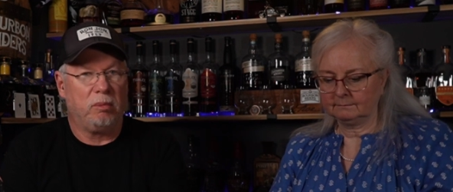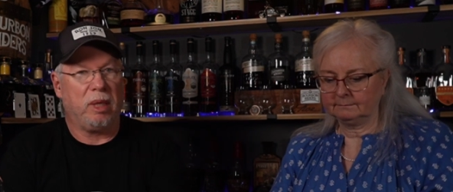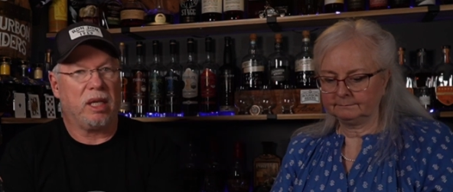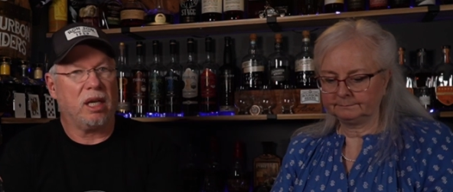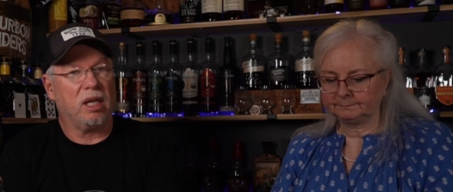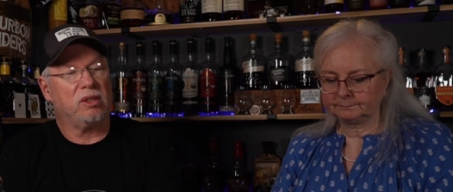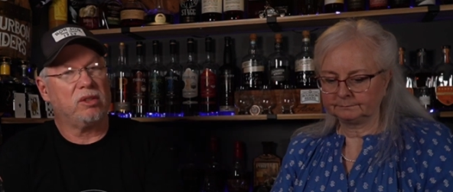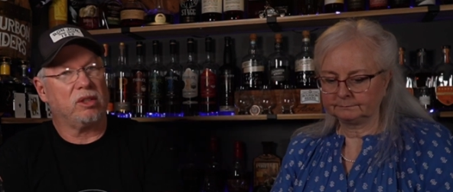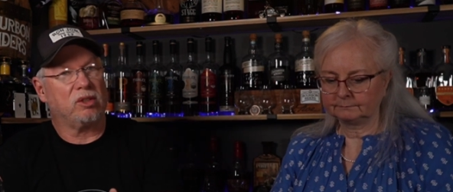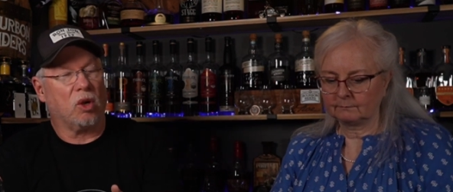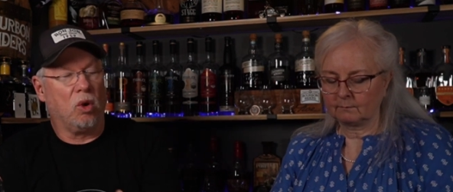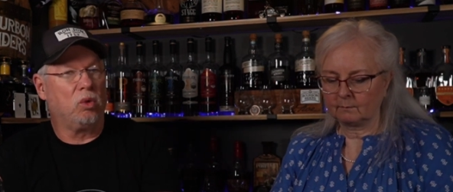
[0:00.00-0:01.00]
Speaker 1: because
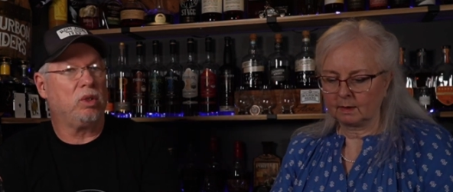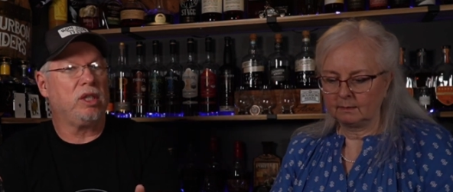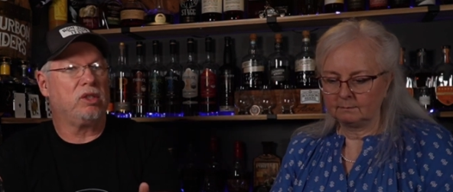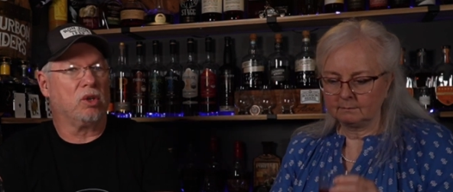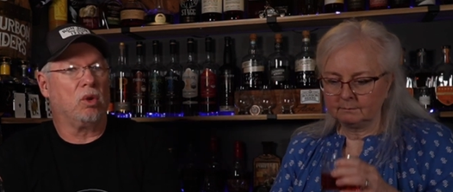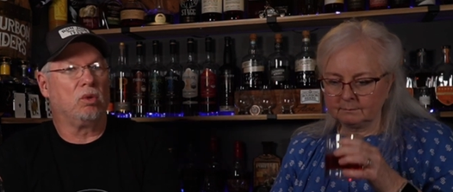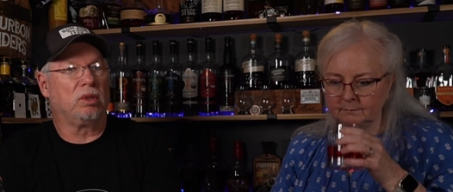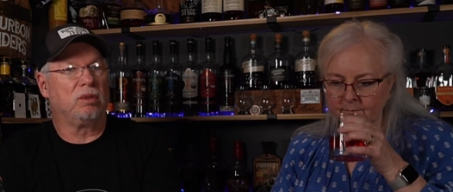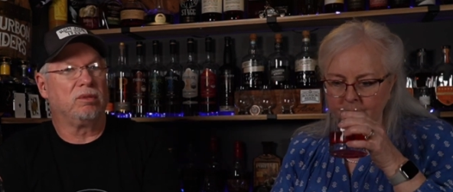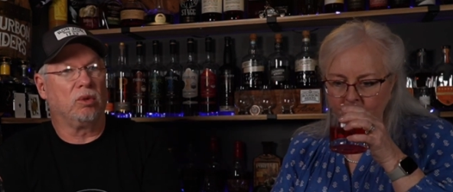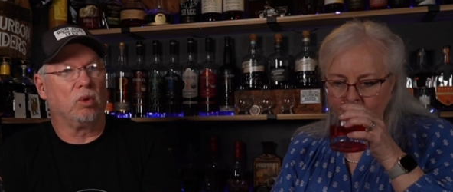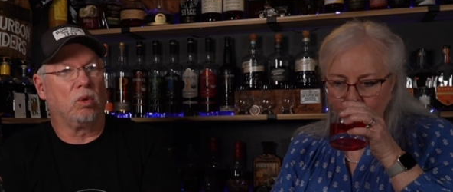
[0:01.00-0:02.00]
it's only sold in
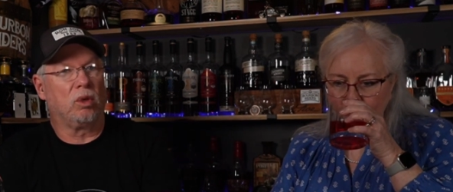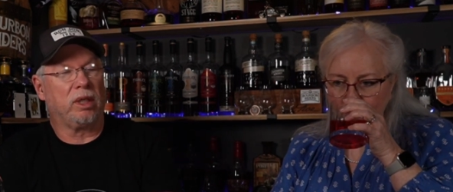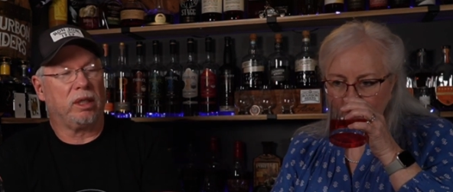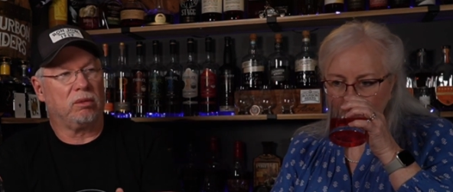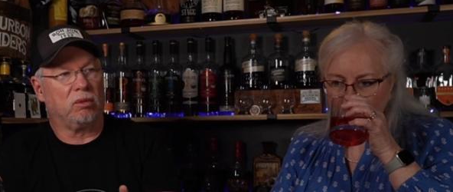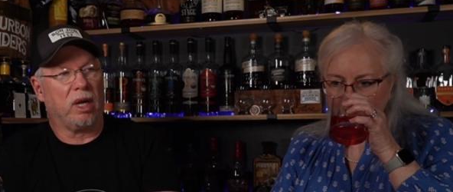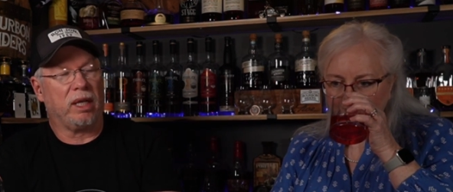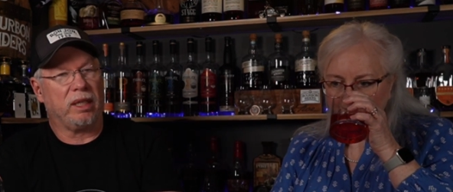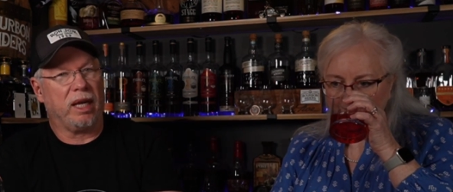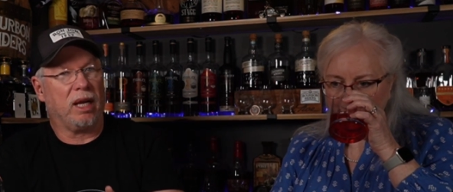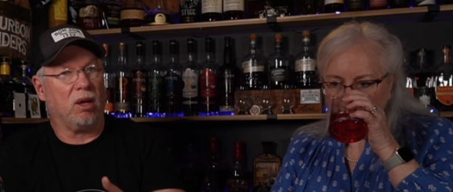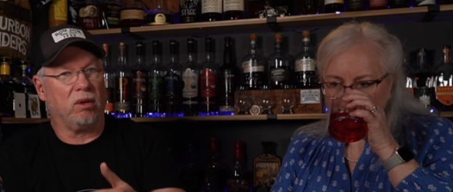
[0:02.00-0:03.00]
Florida and right
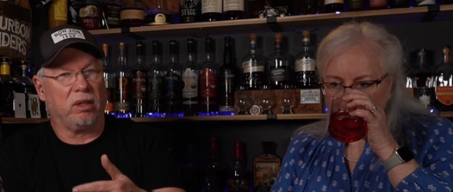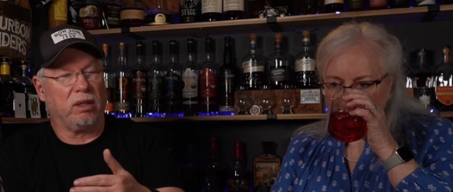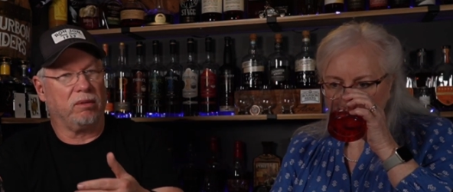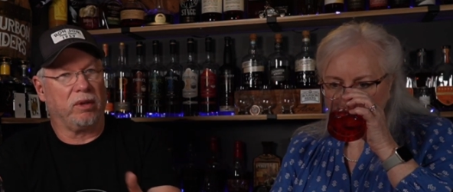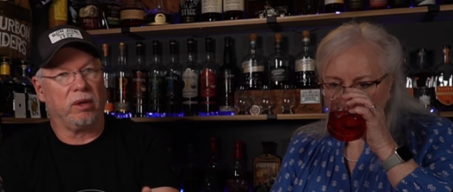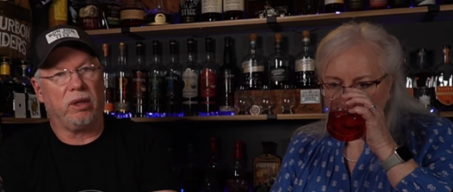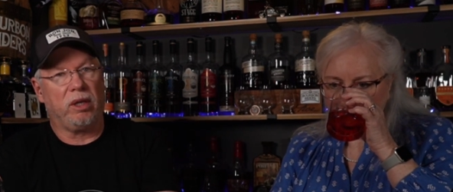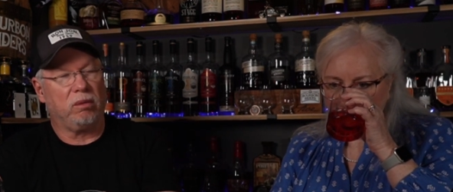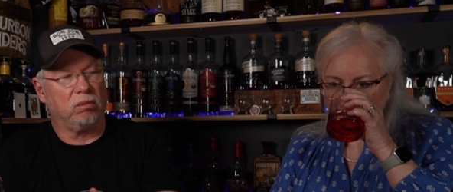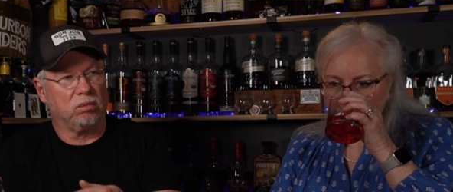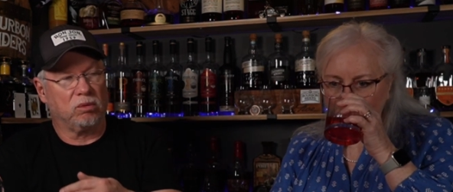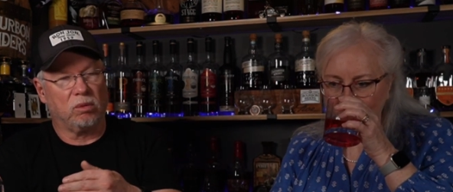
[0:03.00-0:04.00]
now in a very
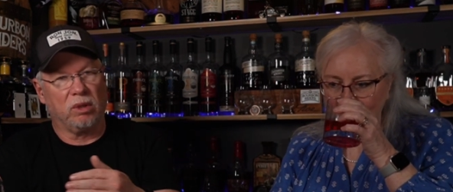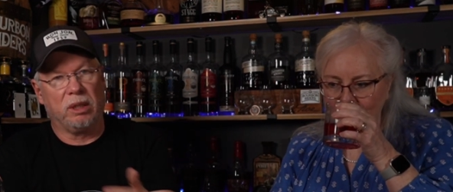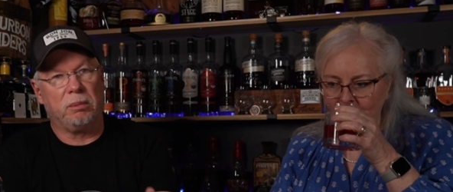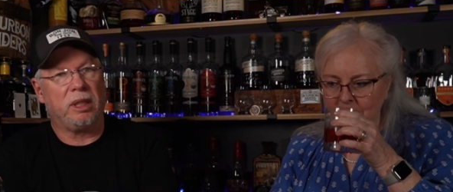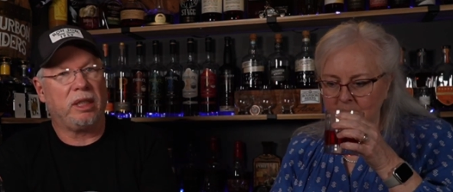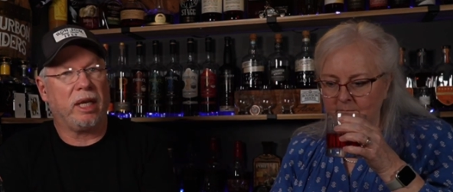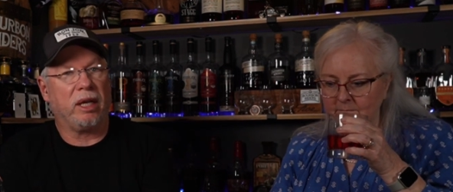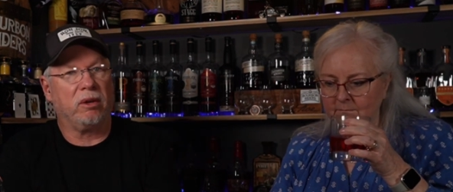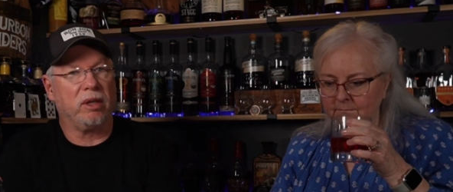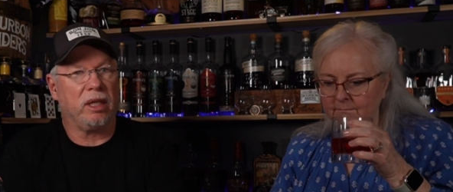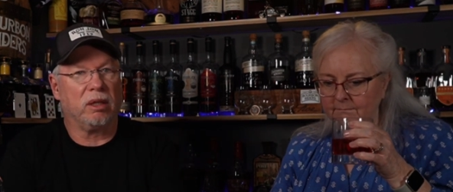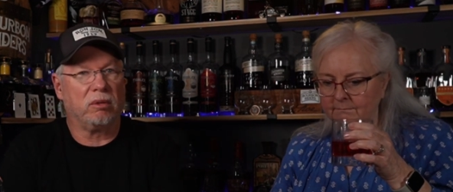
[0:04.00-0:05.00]
limited
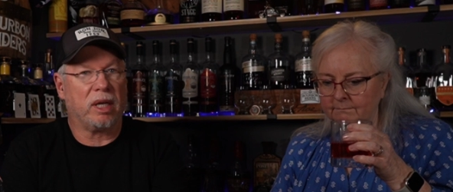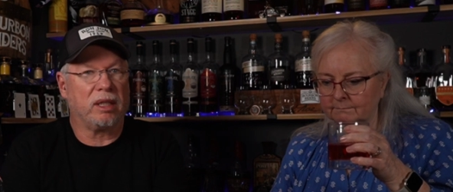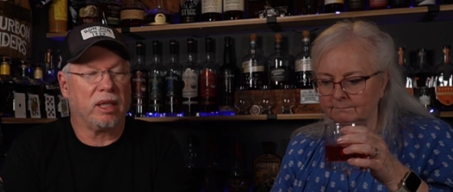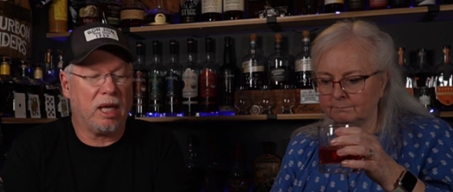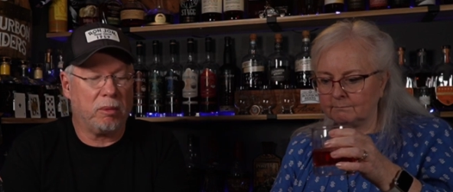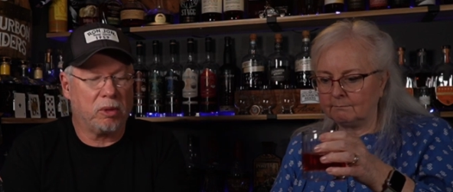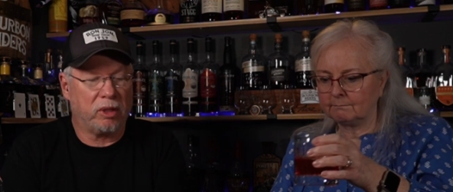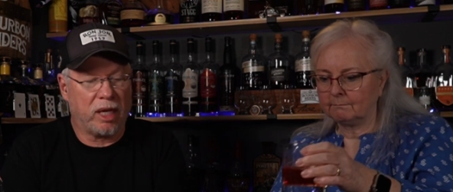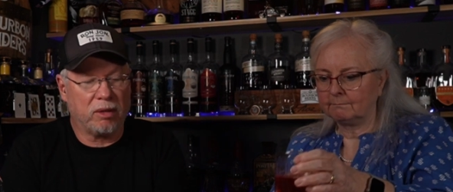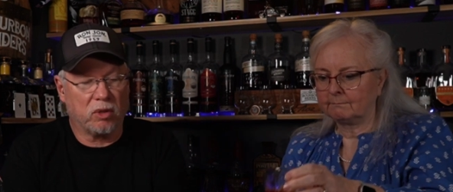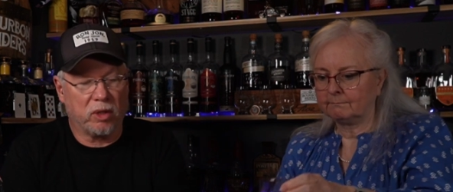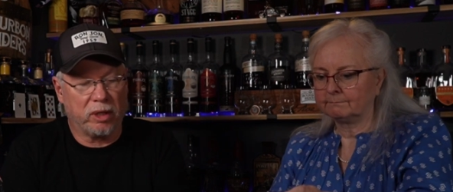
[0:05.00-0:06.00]
area around the Cape
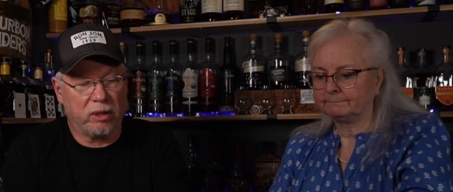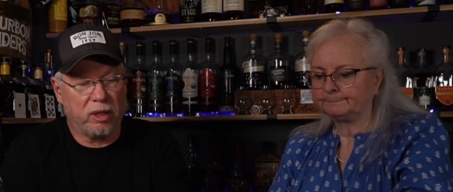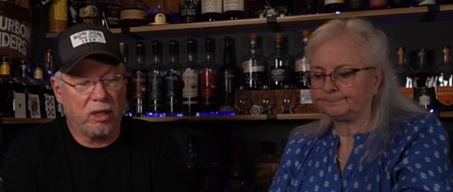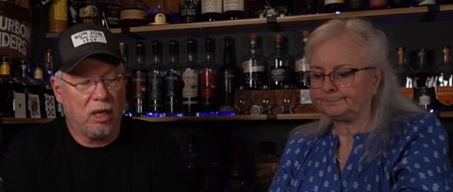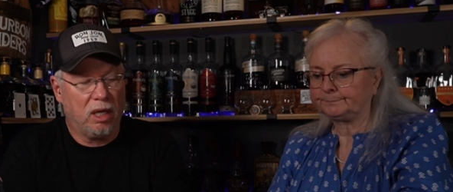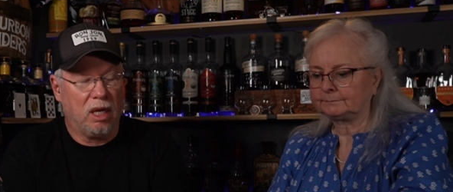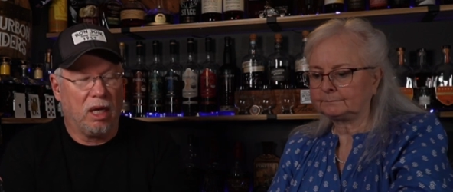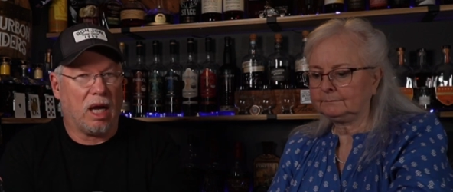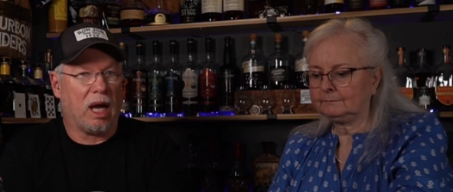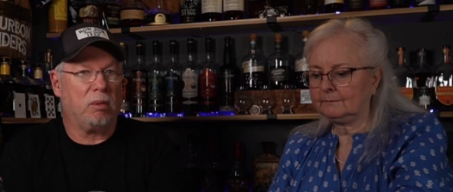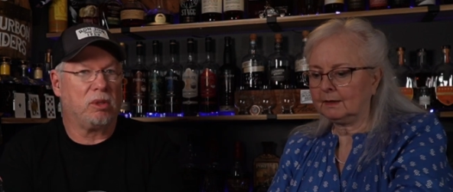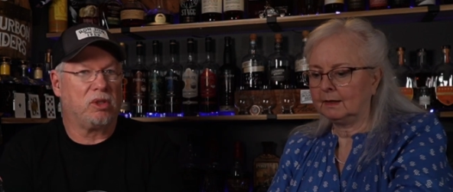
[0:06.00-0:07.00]
Canaveral area,
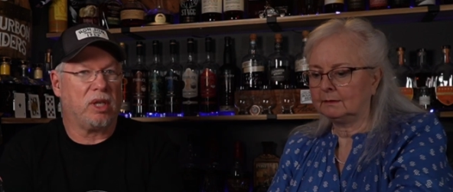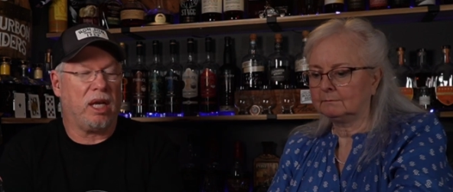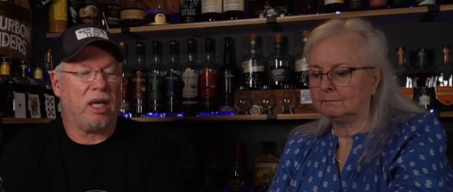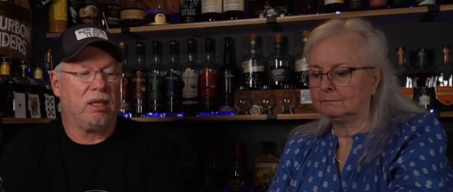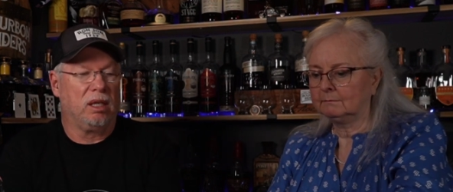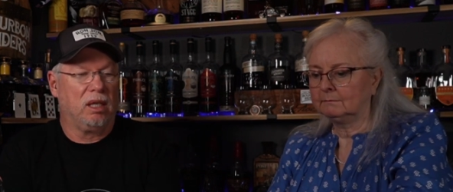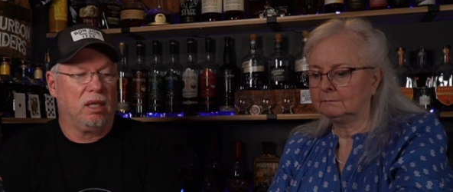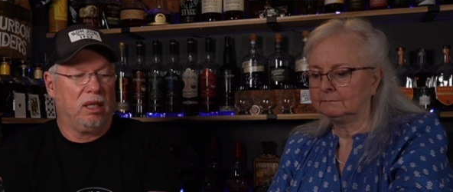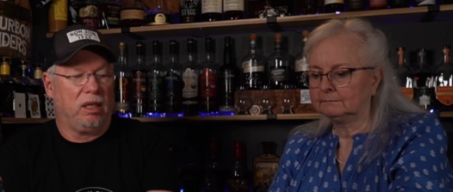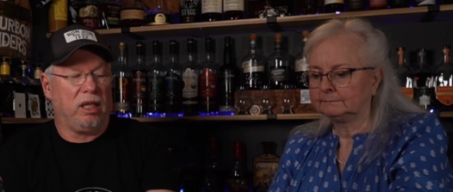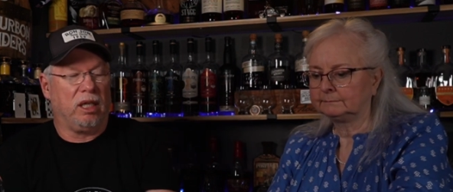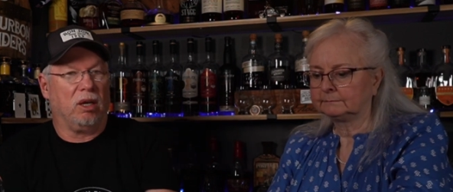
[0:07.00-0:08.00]
I would say,
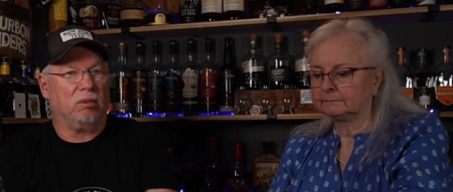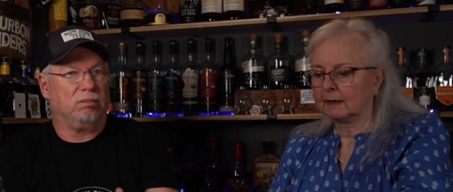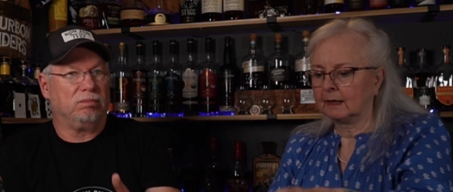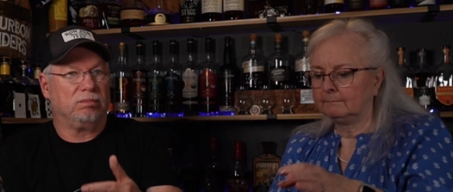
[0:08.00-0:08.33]
you know,